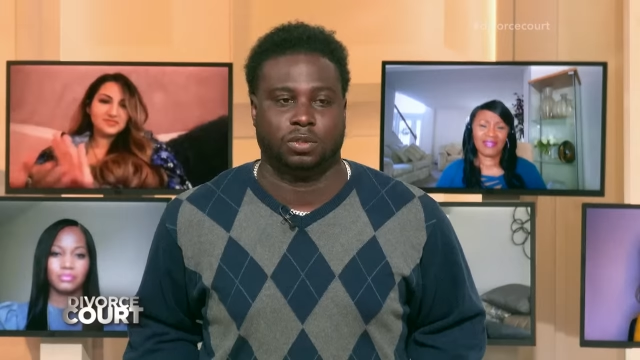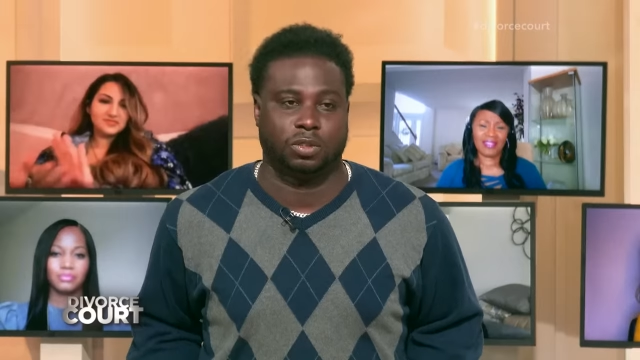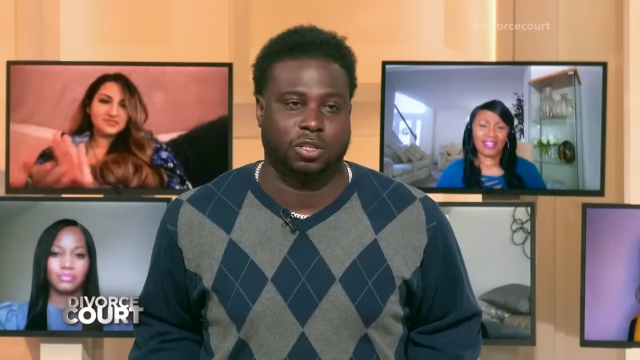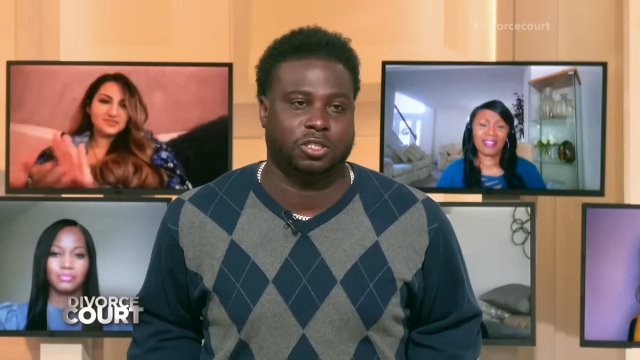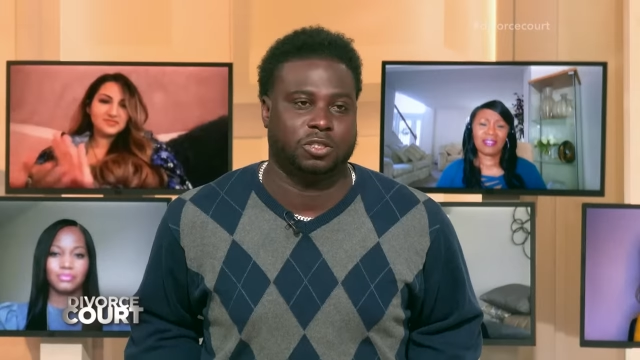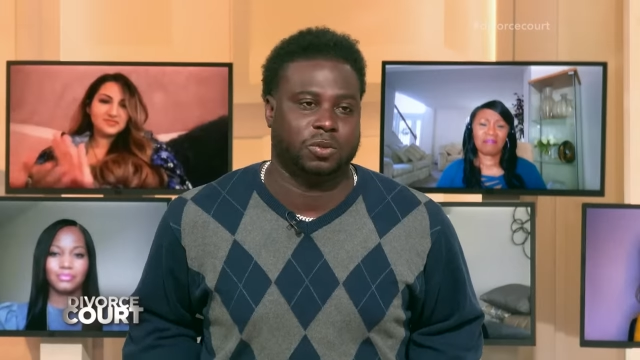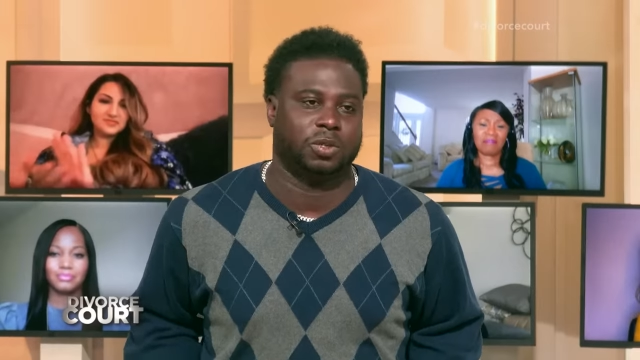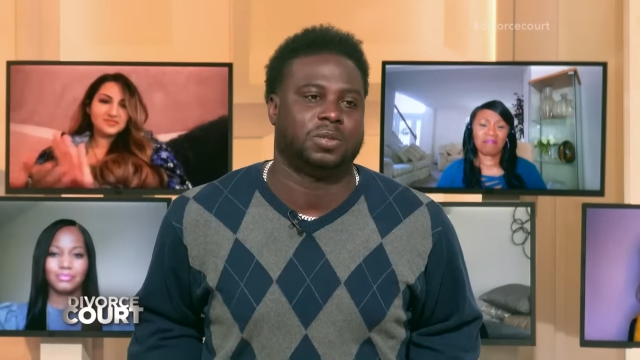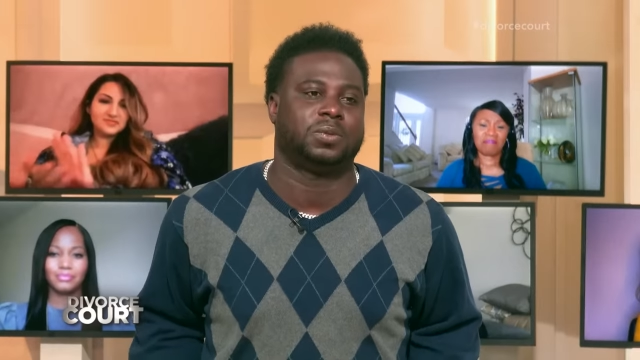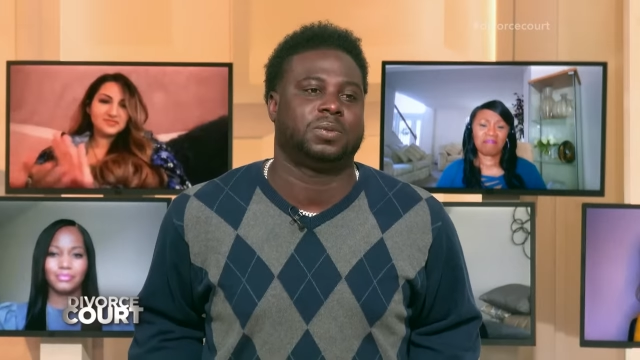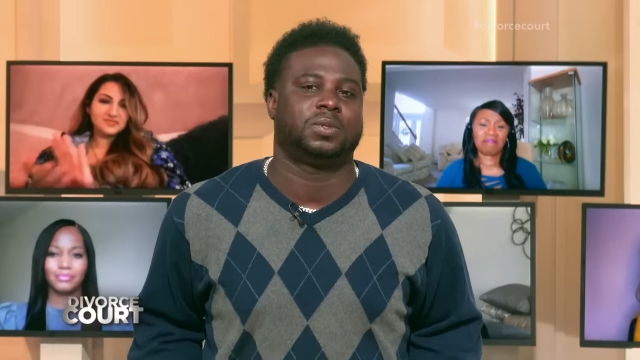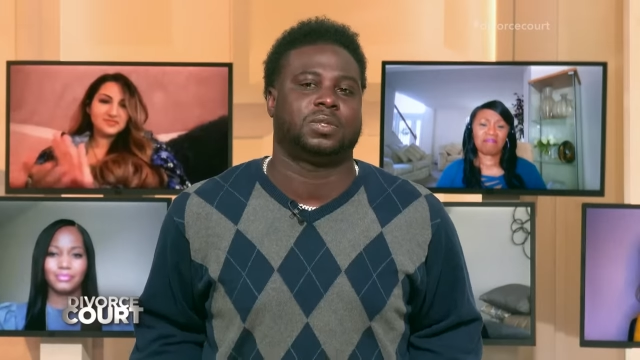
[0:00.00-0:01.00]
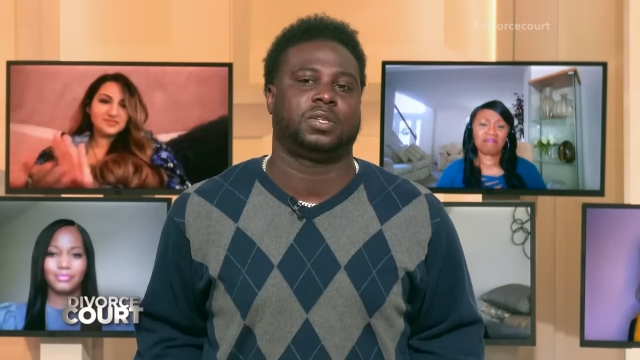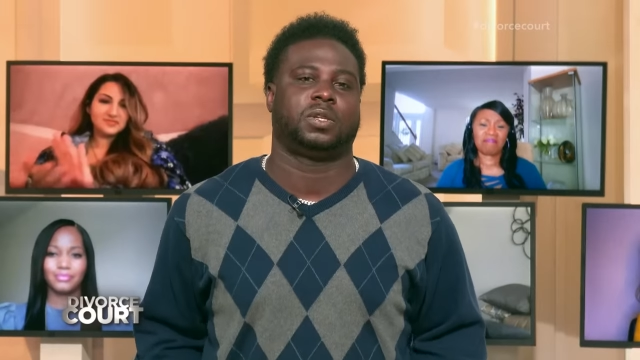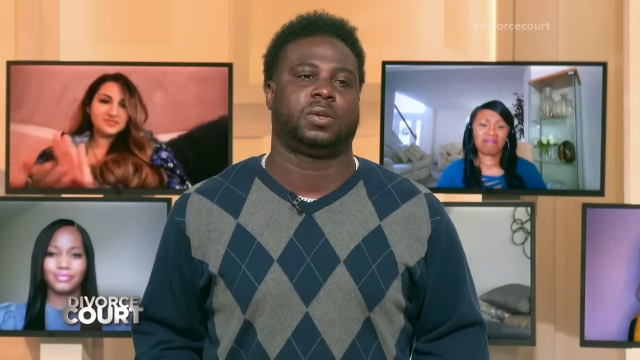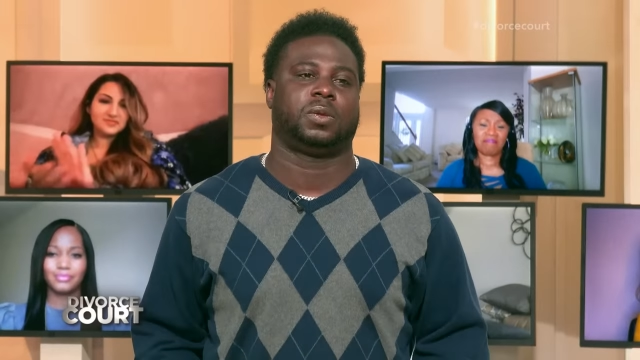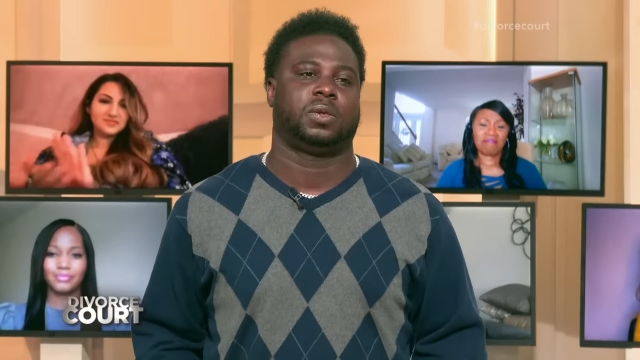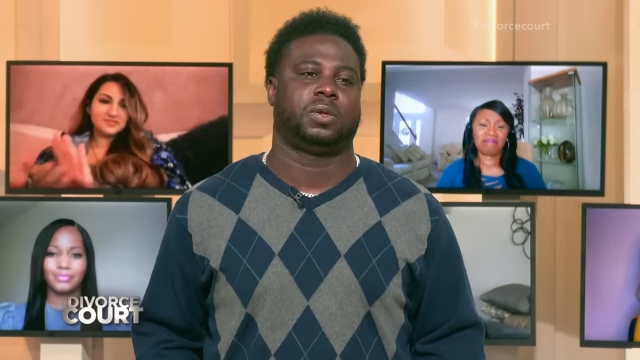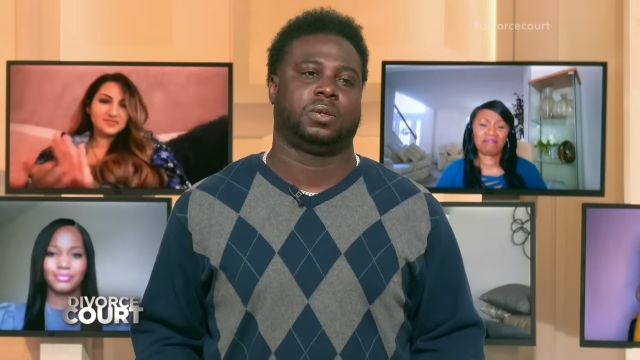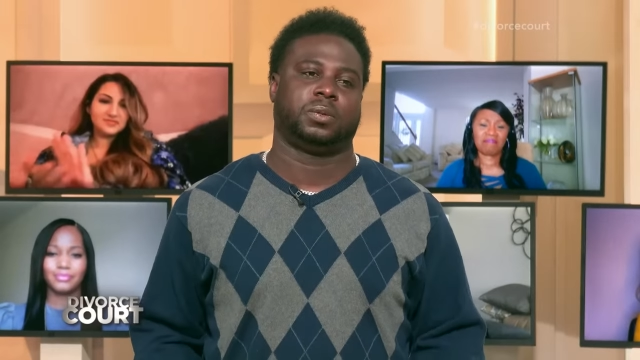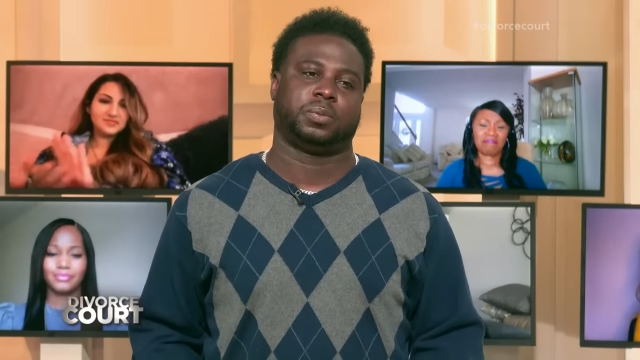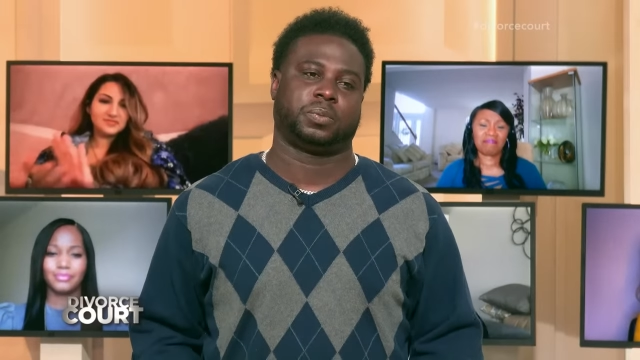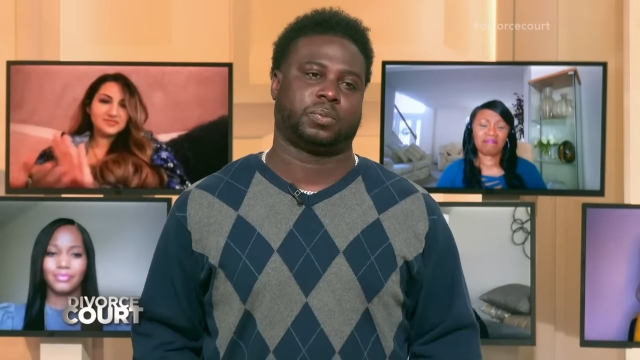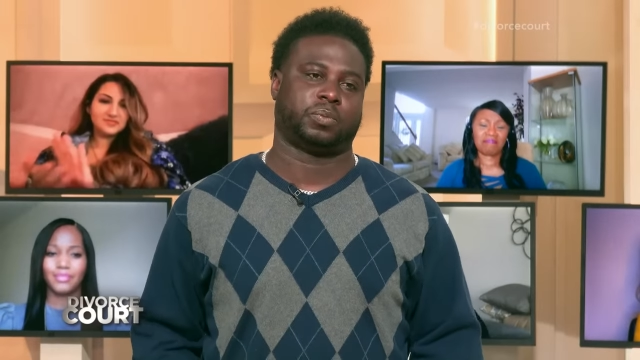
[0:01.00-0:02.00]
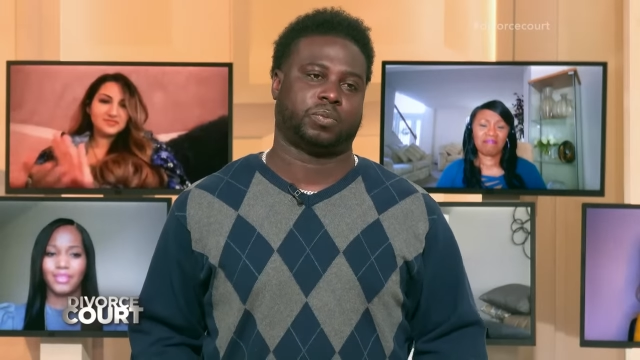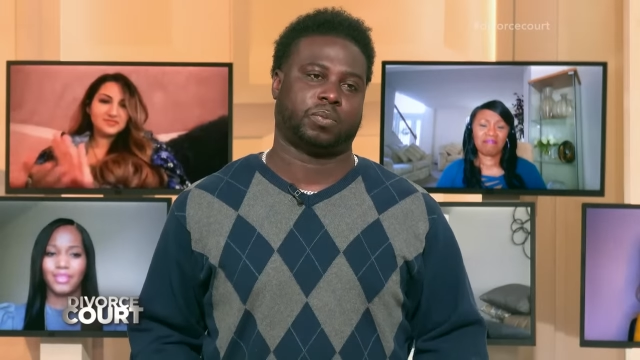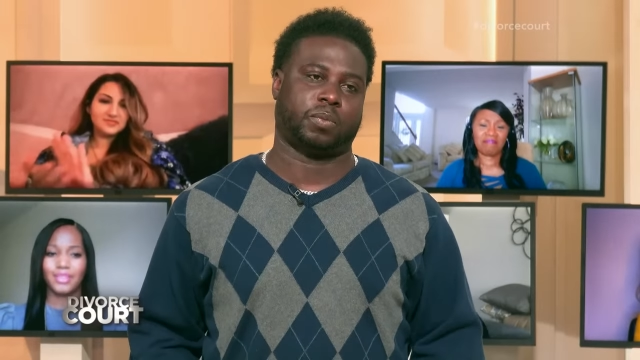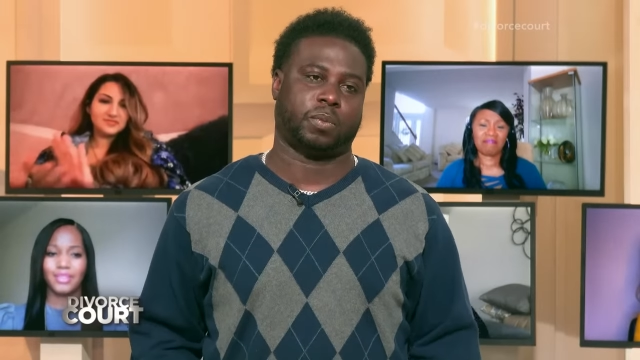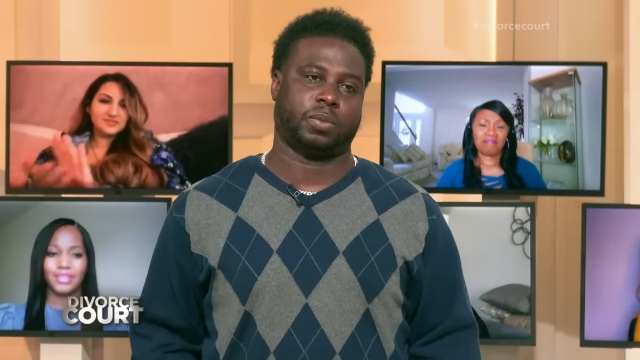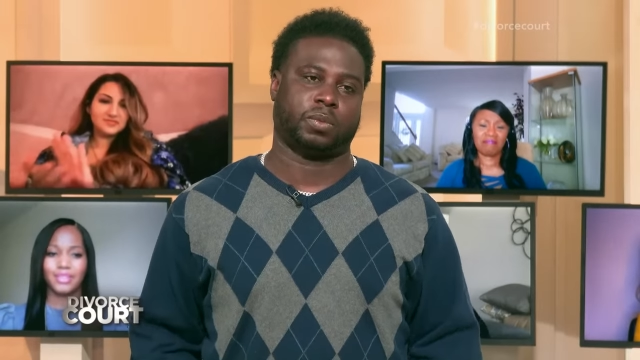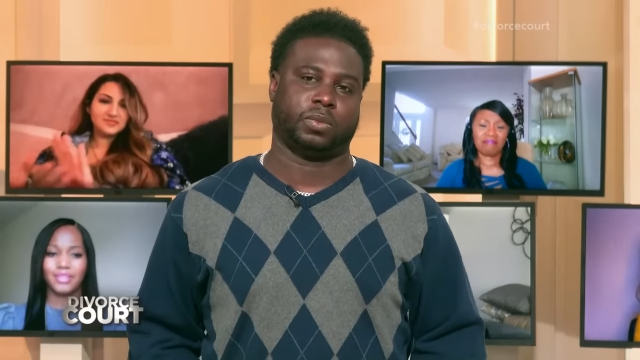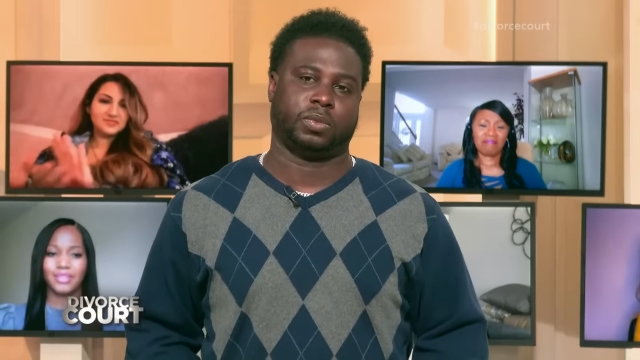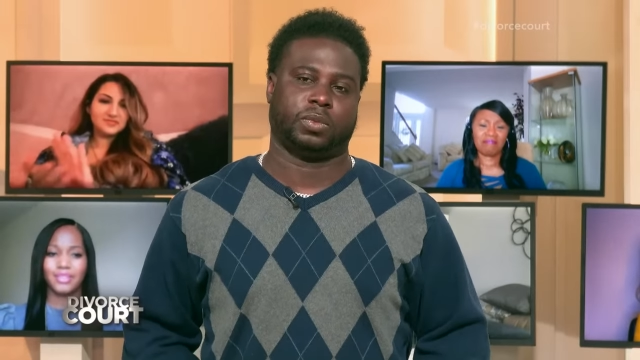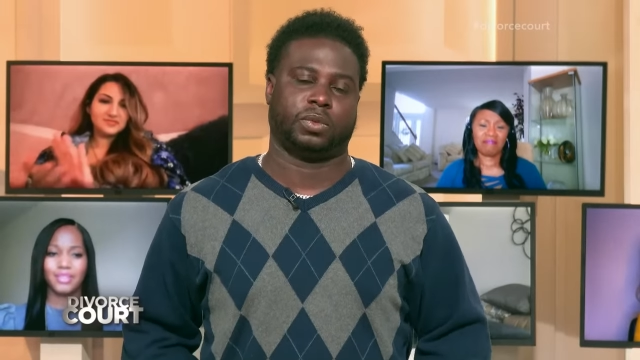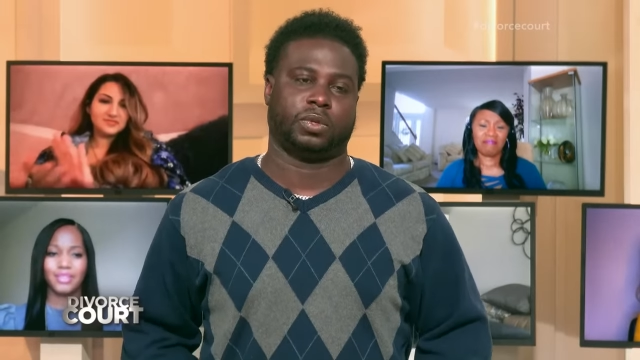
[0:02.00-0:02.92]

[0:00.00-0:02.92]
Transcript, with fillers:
Speaker 1: Yes, you are. Your Honor, that's not all. There's like more? He,